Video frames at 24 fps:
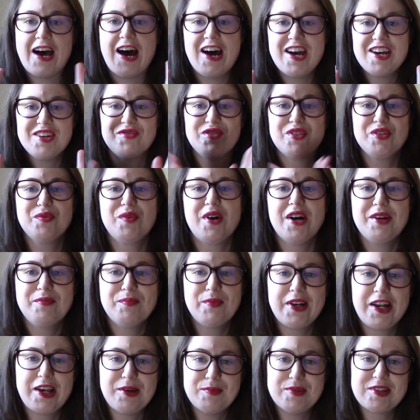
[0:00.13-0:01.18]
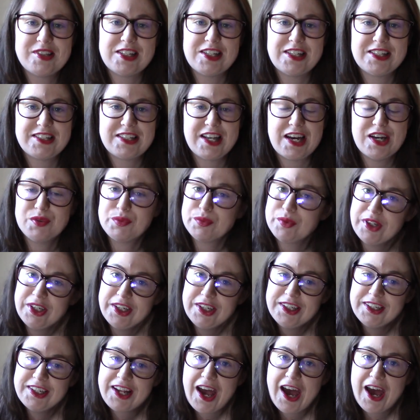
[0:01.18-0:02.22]
Hi everyone, my name is I
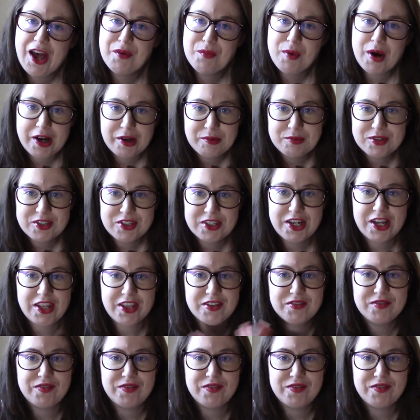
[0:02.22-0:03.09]
Reed and welcome to another